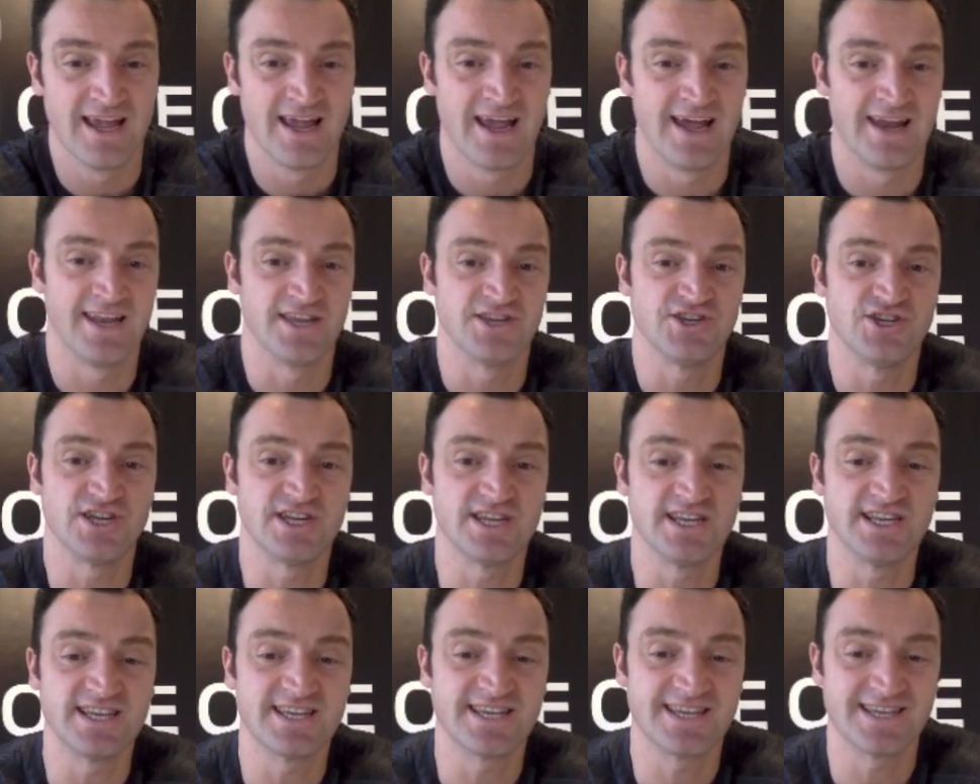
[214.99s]
And as you
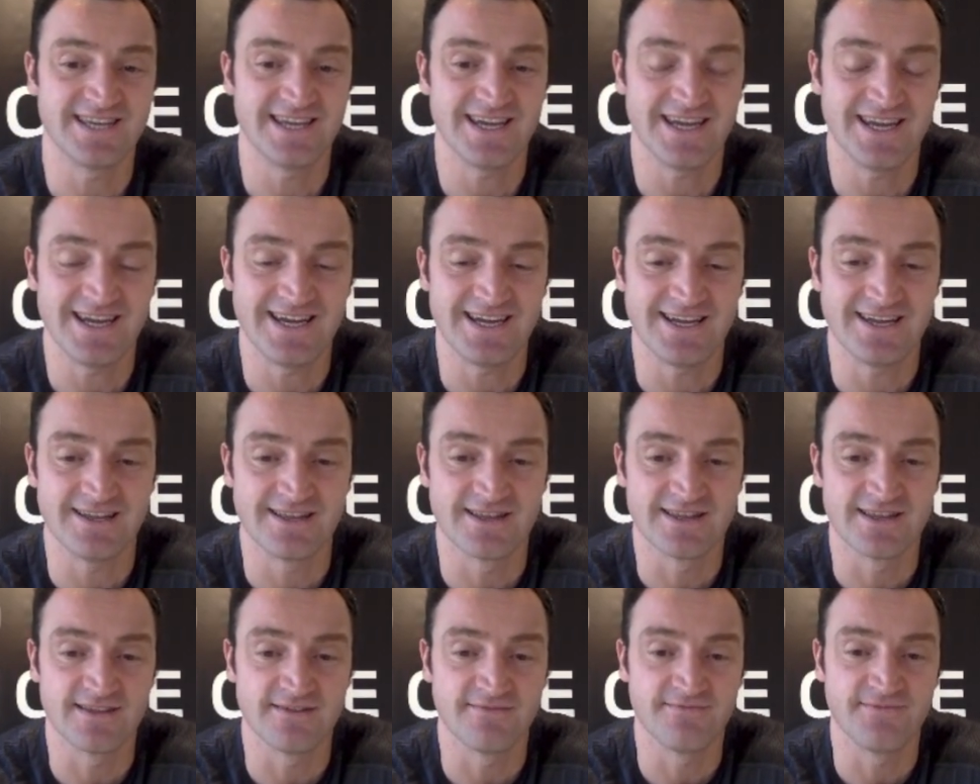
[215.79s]
can
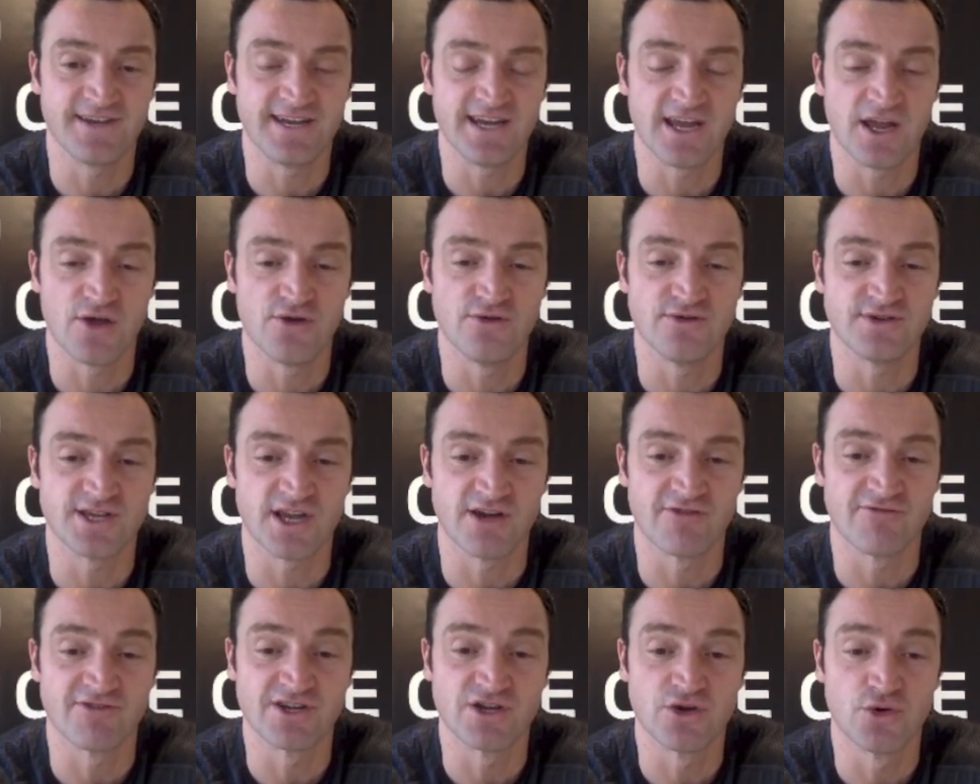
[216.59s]
see, the videos
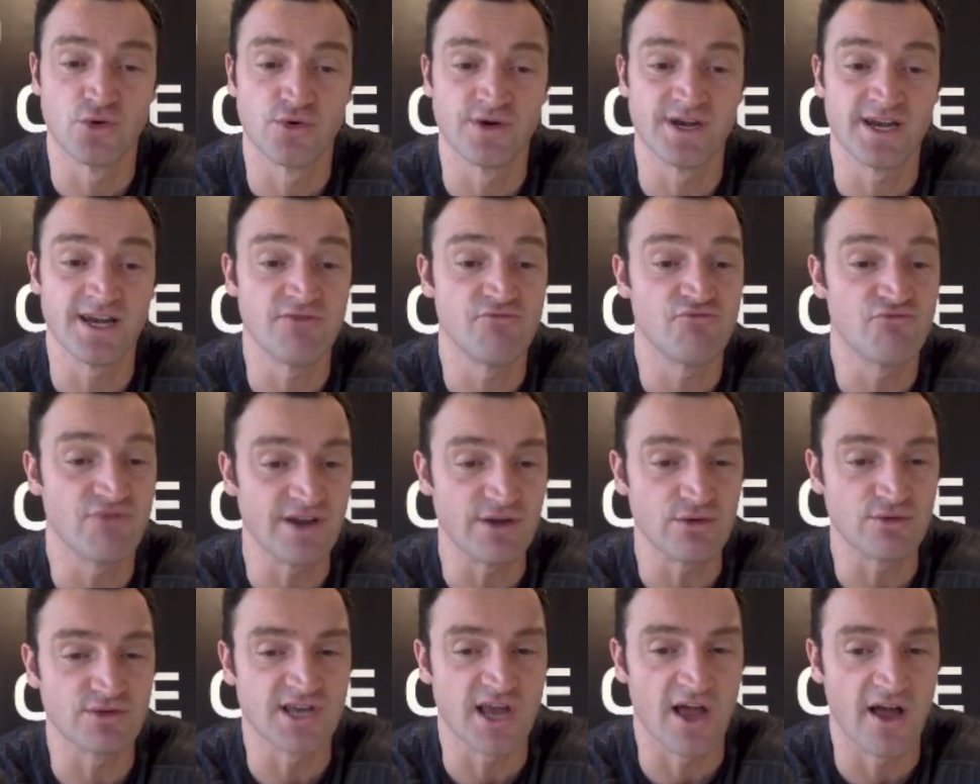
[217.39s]
are recorded in
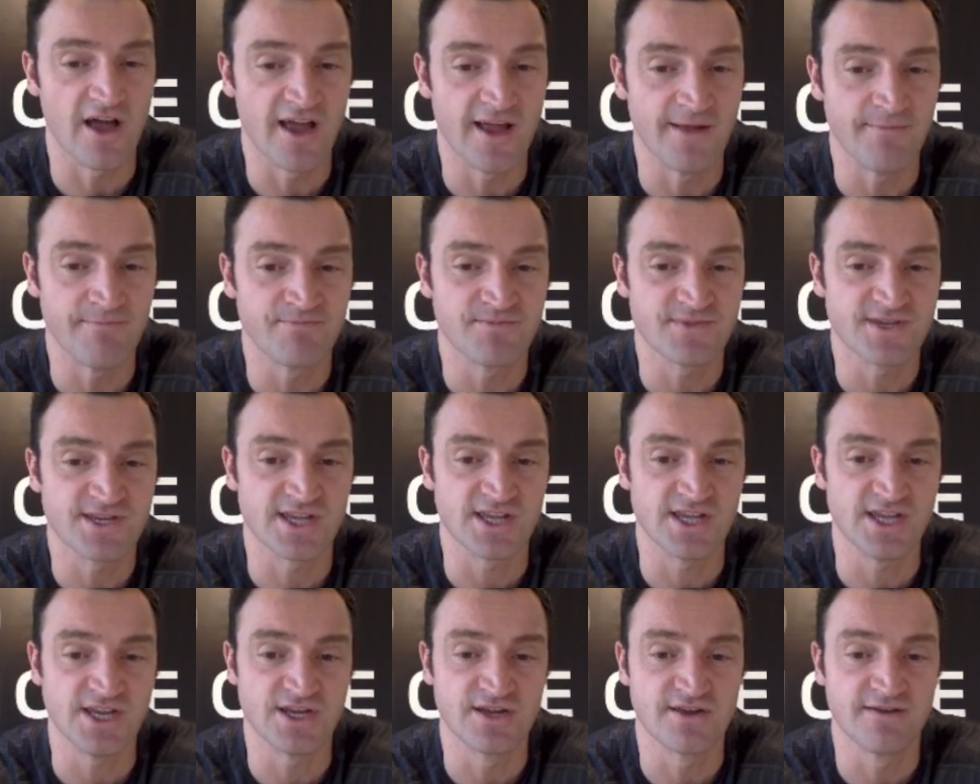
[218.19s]
real time so
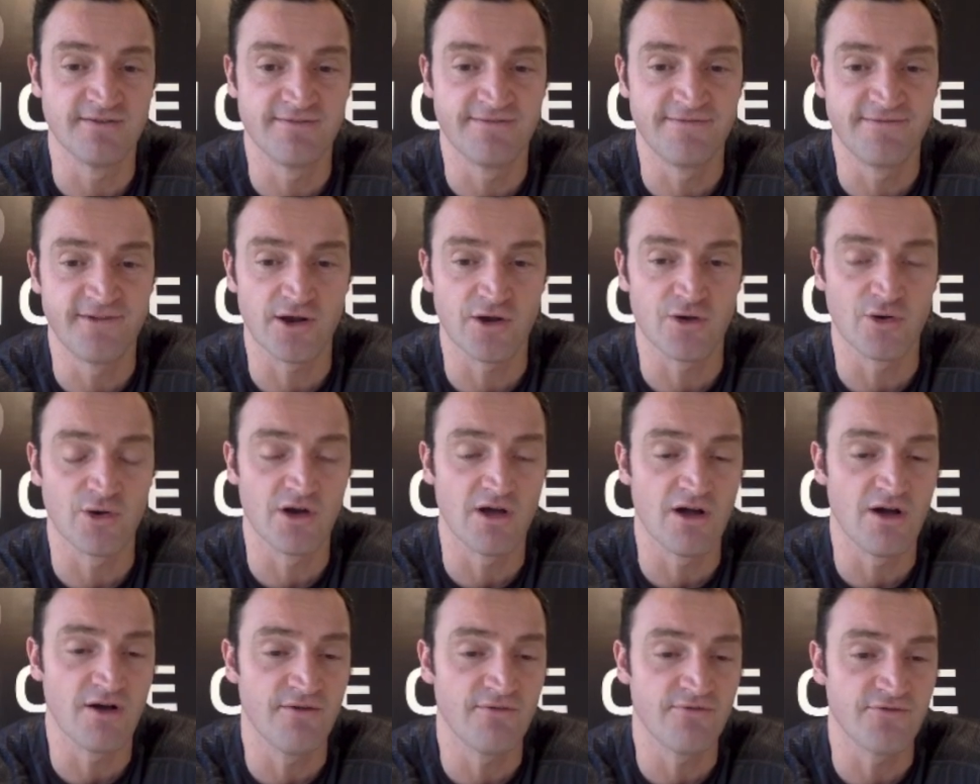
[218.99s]
that you can follow
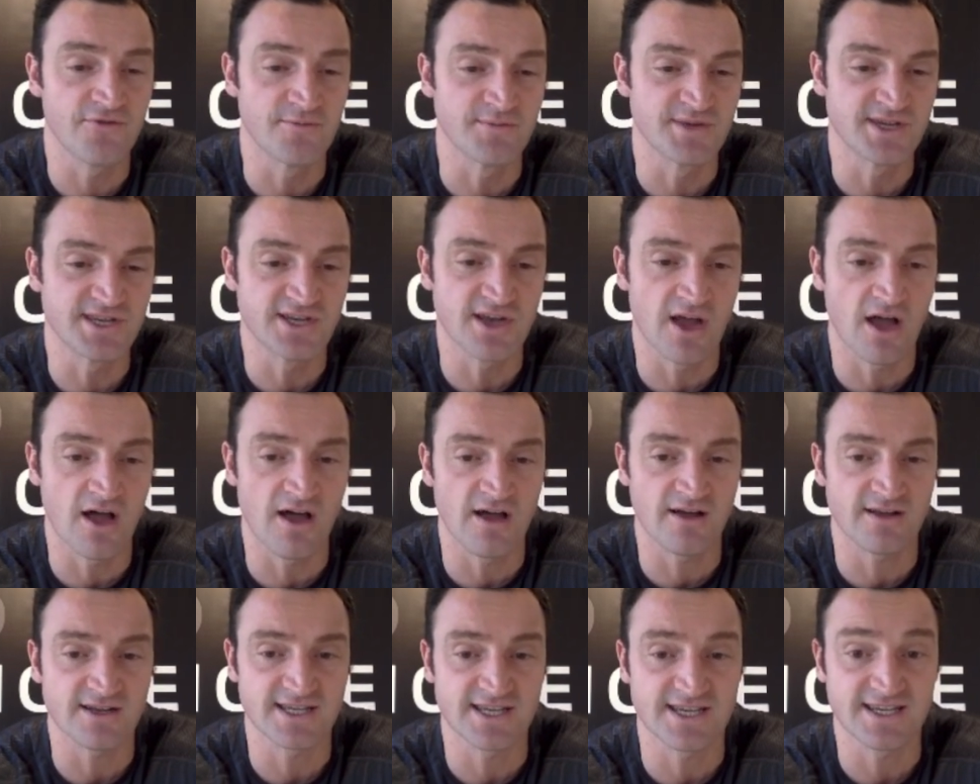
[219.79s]
along from
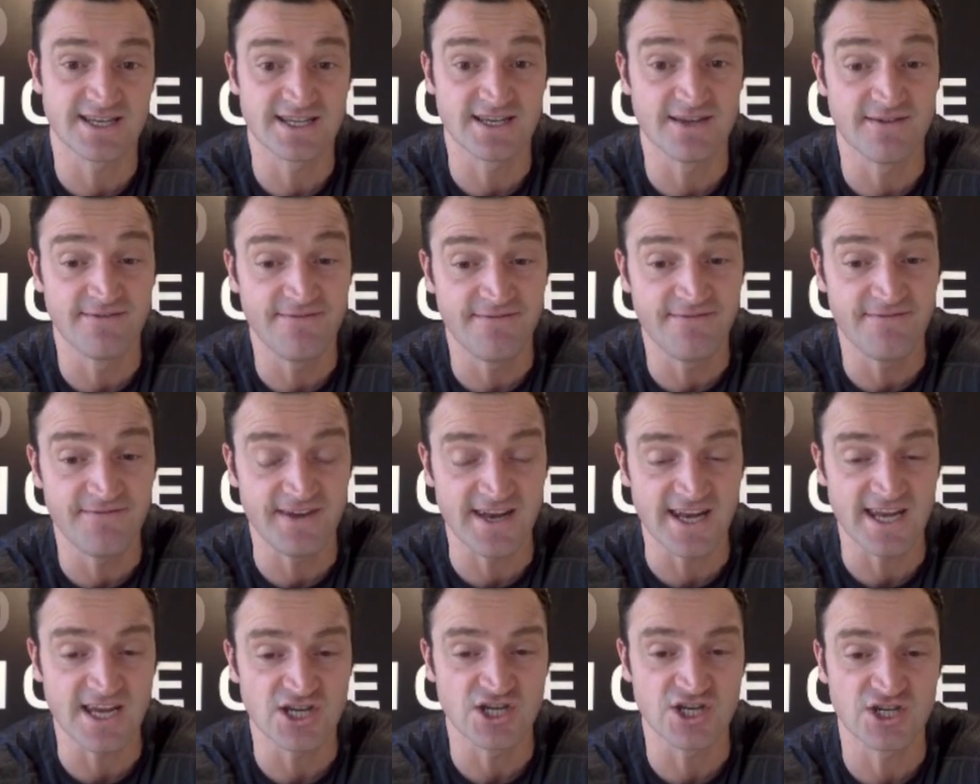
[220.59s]
start to
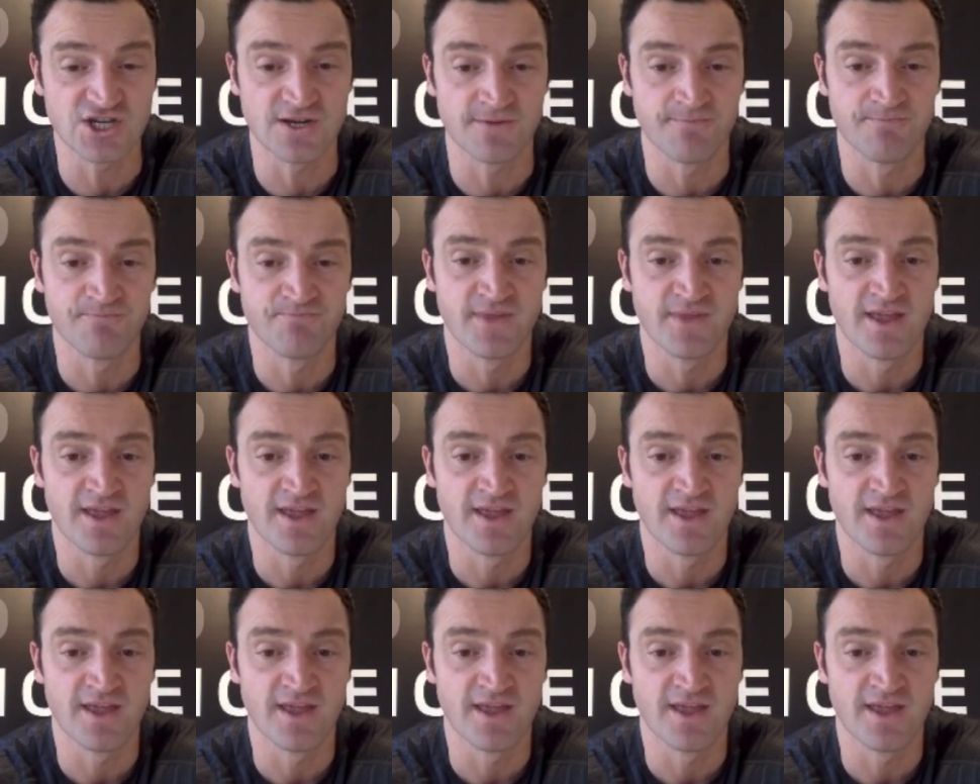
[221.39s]
finish.